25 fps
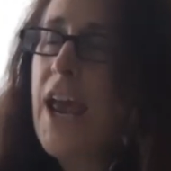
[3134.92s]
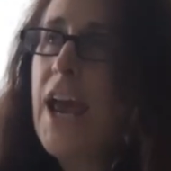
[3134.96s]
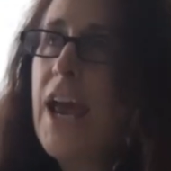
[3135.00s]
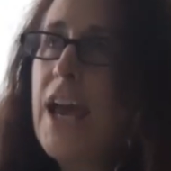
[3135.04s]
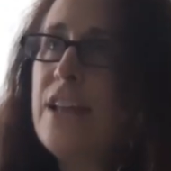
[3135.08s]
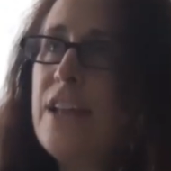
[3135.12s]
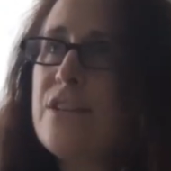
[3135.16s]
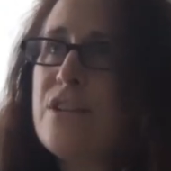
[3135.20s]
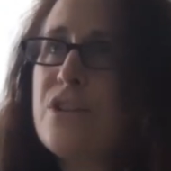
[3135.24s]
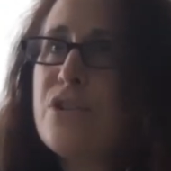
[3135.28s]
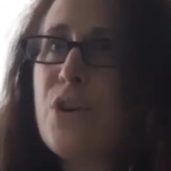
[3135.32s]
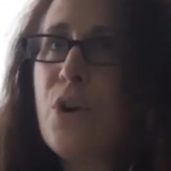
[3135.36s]

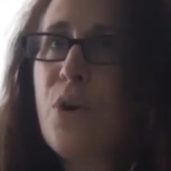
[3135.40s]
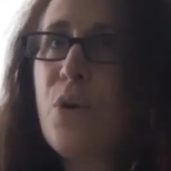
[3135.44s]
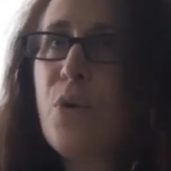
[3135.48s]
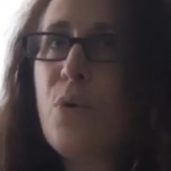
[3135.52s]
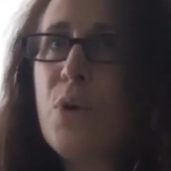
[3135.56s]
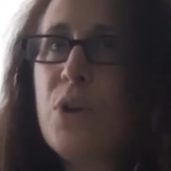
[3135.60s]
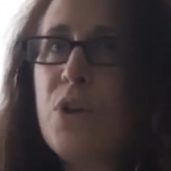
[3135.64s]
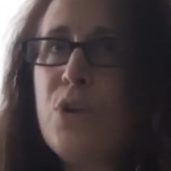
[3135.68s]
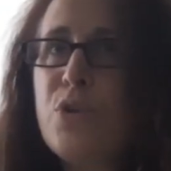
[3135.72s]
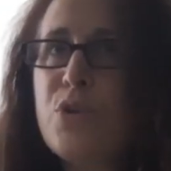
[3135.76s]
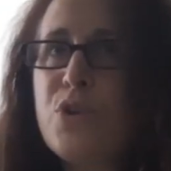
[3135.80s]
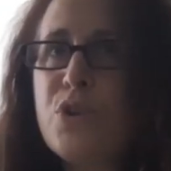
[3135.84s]
And so
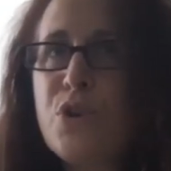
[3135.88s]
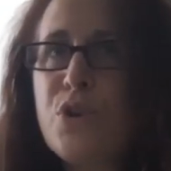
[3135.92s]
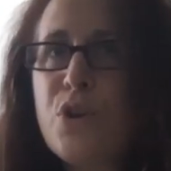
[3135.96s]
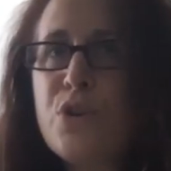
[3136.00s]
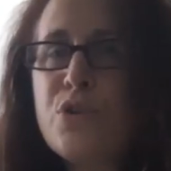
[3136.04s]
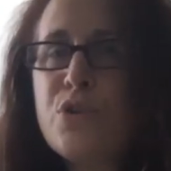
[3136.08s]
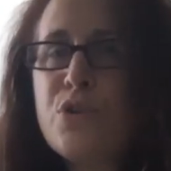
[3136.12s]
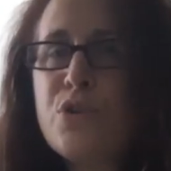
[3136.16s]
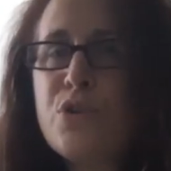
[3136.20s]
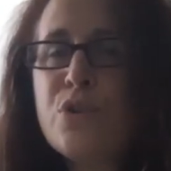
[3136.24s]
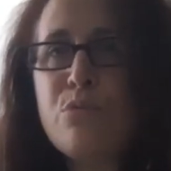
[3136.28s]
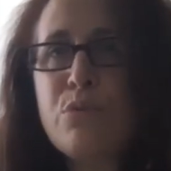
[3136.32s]
when you
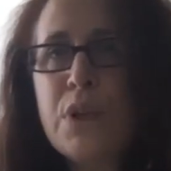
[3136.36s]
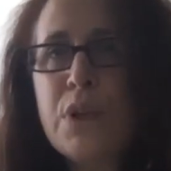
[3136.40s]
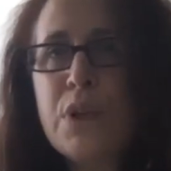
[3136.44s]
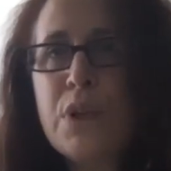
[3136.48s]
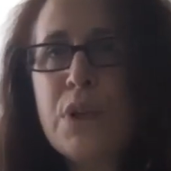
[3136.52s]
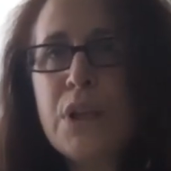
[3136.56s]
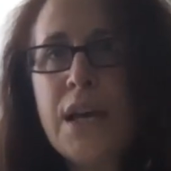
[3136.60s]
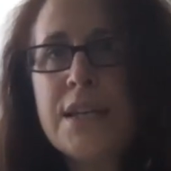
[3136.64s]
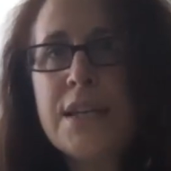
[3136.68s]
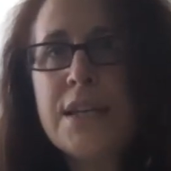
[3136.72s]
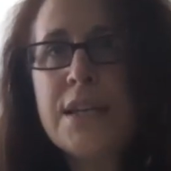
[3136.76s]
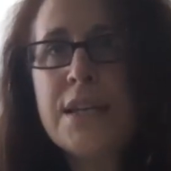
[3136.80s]
start to
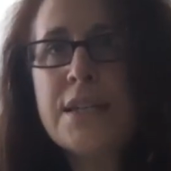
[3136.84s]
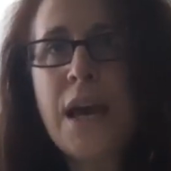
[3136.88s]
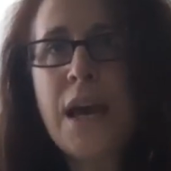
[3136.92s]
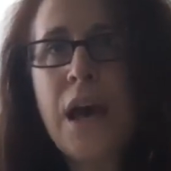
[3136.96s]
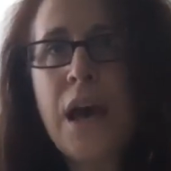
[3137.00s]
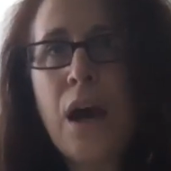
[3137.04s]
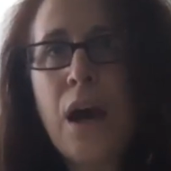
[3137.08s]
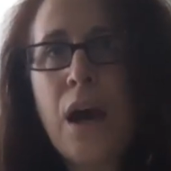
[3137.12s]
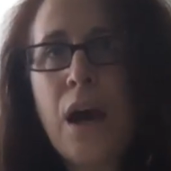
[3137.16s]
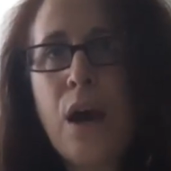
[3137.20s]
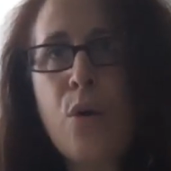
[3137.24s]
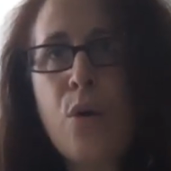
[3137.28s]
realize
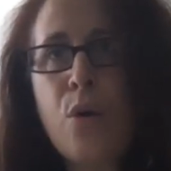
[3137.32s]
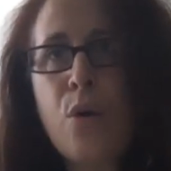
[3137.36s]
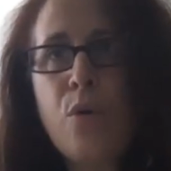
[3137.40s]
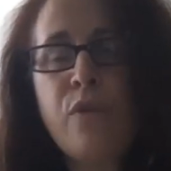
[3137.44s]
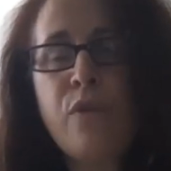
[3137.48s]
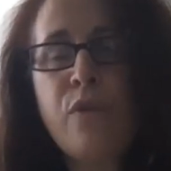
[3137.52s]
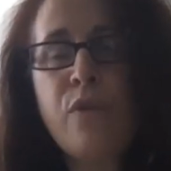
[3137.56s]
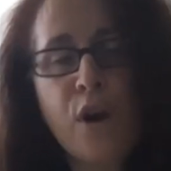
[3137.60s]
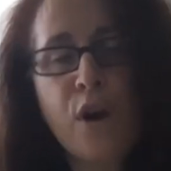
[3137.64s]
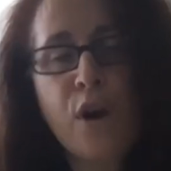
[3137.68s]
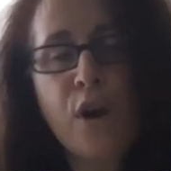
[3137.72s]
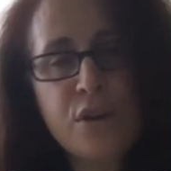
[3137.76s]
how
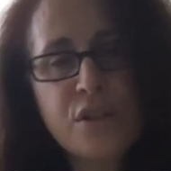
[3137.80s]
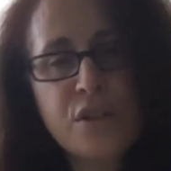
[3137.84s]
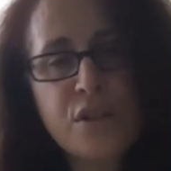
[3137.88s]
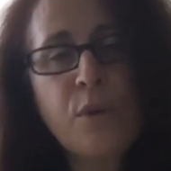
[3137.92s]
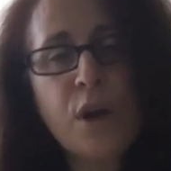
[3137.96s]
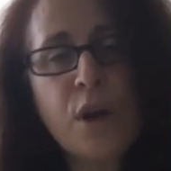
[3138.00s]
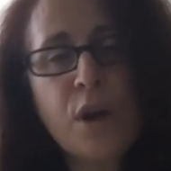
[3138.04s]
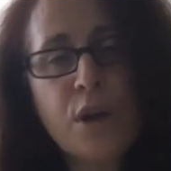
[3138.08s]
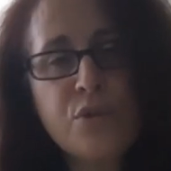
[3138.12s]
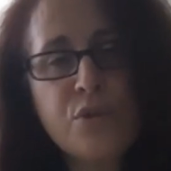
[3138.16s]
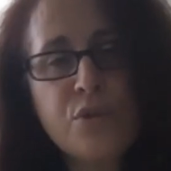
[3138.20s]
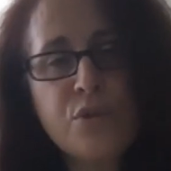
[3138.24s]
far
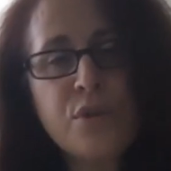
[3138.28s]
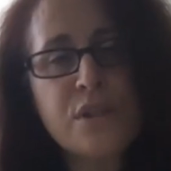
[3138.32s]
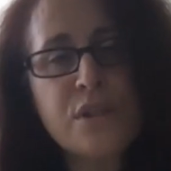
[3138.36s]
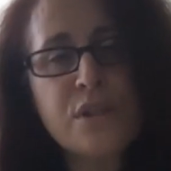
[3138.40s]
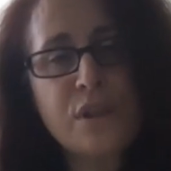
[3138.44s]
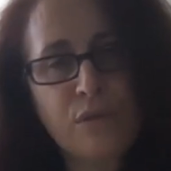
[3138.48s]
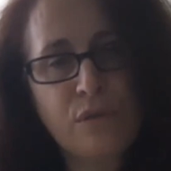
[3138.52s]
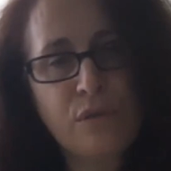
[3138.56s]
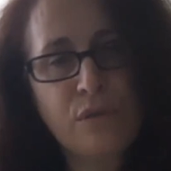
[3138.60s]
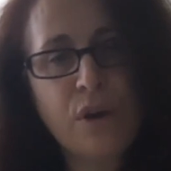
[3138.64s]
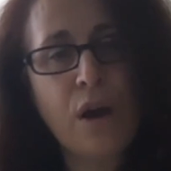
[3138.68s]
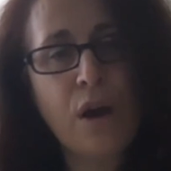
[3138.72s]
some countries
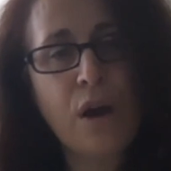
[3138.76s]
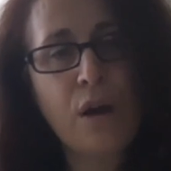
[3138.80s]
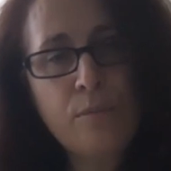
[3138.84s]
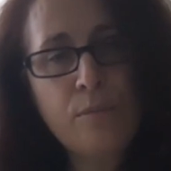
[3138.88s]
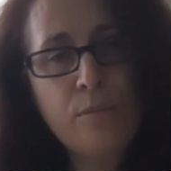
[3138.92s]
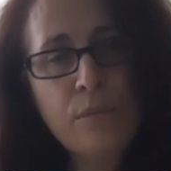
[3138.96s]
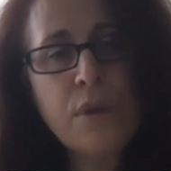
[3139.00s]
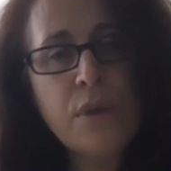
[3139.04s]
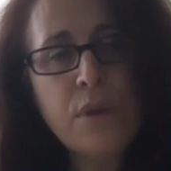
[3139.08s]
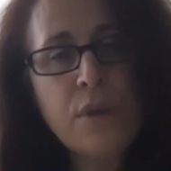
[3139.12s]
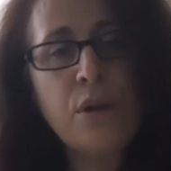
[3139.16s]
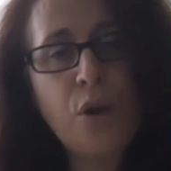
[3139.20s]
have
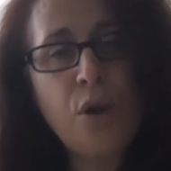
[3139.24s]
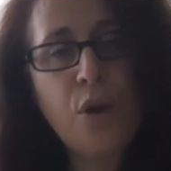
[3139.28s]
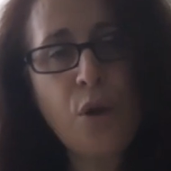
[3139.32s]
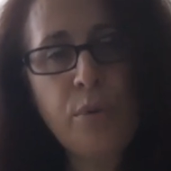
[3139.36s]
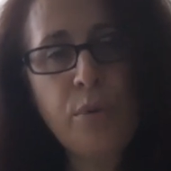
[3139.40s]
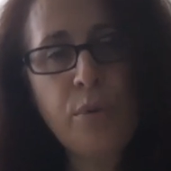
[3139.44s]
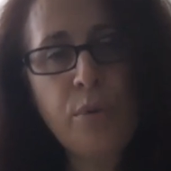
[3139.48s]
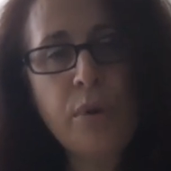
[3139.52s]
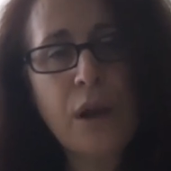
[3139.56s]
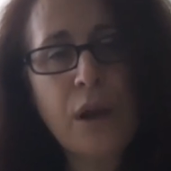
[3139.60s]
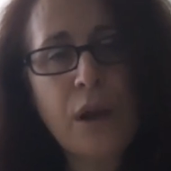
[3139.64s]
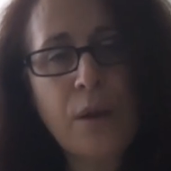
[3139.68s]
come in
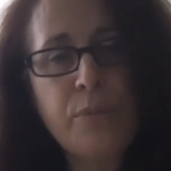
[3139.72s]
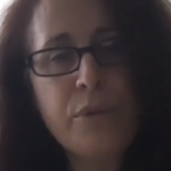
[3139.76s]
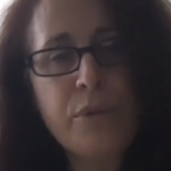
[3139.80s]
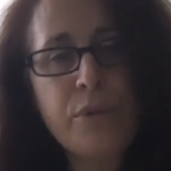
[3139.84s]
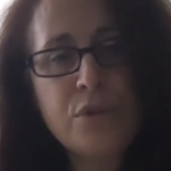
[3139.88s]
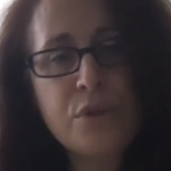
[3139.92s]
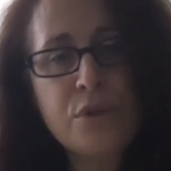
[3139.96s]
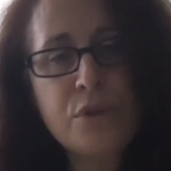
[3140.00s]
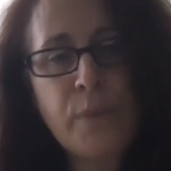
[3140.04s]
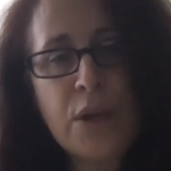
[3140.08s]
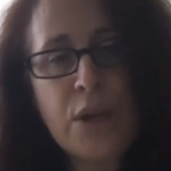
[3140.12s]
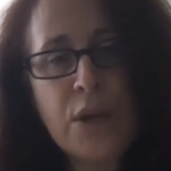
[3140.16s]
opening up
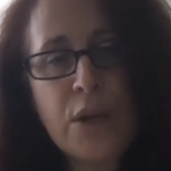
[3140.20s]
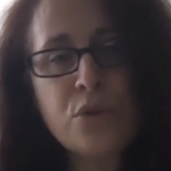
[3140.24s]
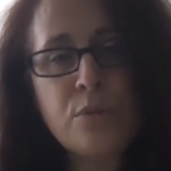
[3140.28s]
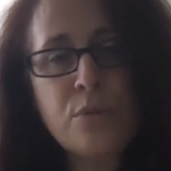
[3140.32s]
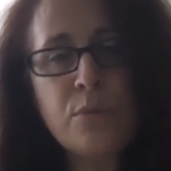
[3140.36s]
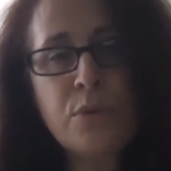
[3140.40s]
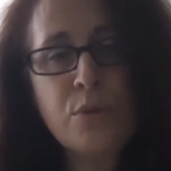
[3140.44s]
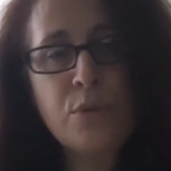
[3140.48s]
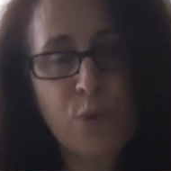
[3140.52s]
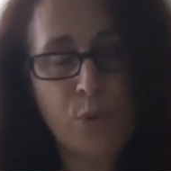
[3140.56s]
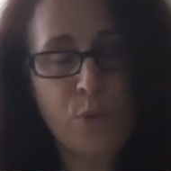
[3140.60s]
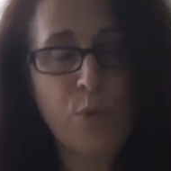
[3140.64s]
their
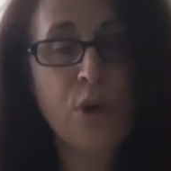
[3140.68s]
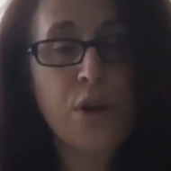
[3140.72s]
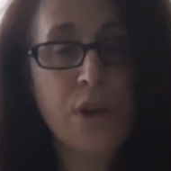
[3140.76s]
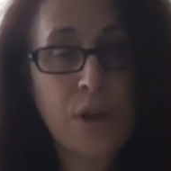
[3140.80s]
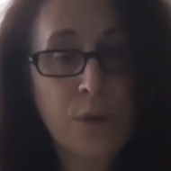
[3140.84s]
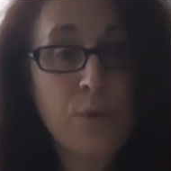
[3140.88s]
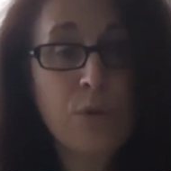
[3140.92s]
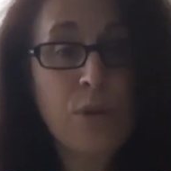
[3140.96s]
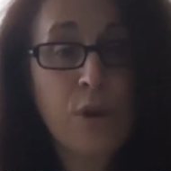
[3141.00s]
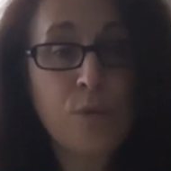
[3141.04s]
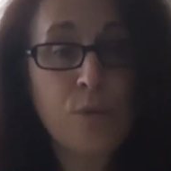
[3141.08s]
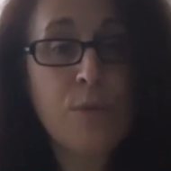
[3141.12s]
spectrum, we're
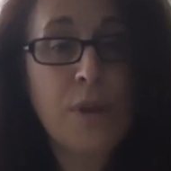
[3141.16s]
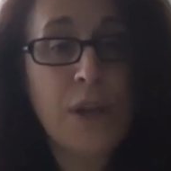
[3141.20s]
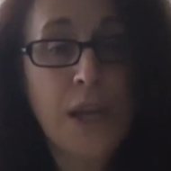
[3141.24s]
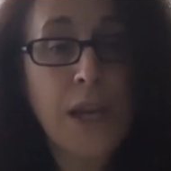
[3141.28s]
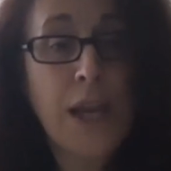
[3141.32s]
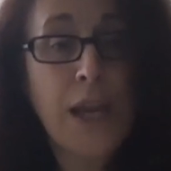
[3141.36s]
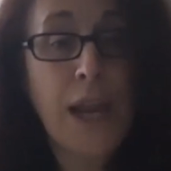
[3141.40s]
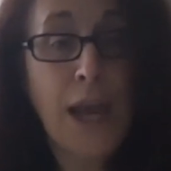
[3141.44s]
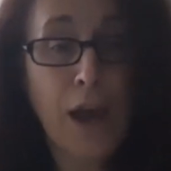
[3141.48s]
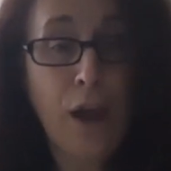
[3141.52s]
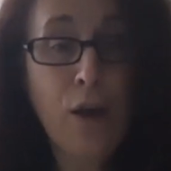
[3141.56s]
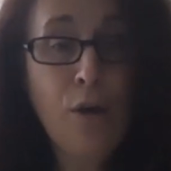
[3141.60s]
working with
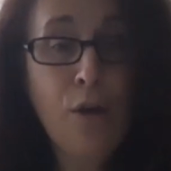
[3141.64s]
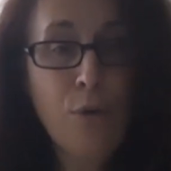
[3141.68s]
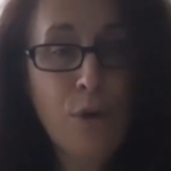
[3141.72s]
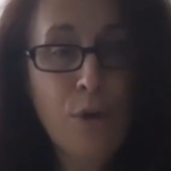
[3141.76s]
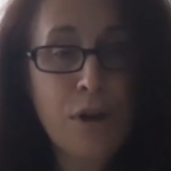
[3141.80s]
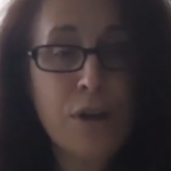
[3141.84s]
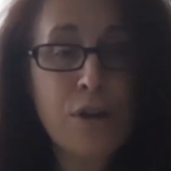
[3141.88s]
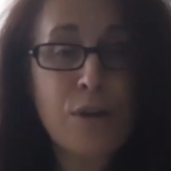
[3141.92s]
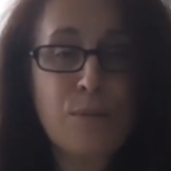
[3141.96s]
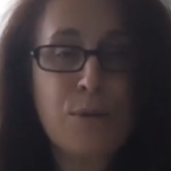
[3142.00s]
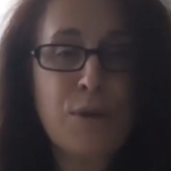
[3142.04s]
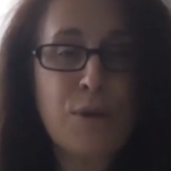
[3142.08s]
Armenia now
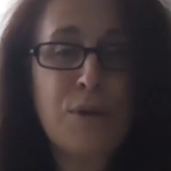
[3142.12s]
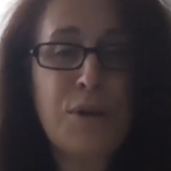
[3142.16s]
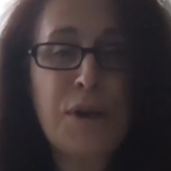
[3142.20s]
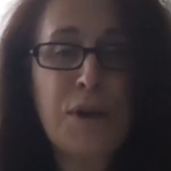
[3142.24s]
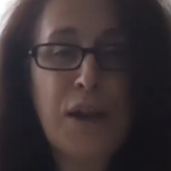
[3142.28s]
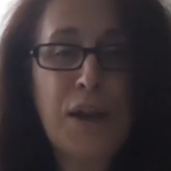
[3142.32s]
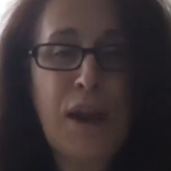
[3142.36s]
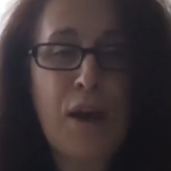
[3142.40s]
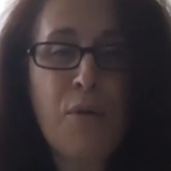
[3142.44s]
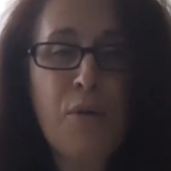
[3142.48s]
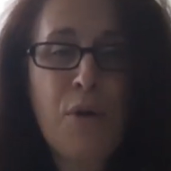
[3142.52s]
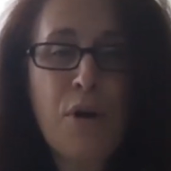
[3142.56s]
on a
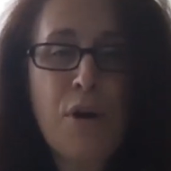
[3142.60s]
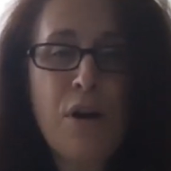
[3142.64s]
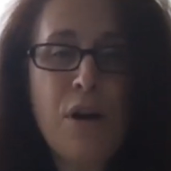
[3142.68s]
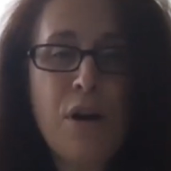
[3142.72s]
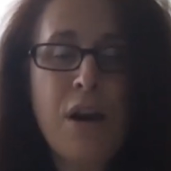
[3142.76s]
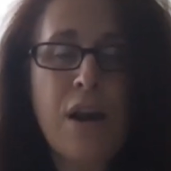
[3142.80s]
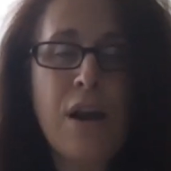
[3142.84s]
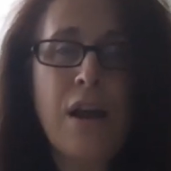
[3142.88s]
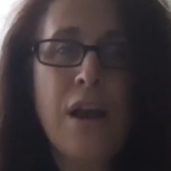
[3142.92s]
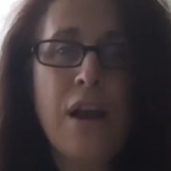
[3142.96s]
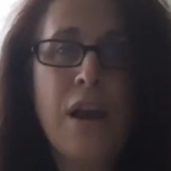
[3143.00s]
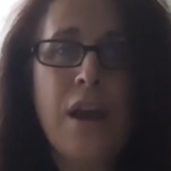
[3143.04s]
community network.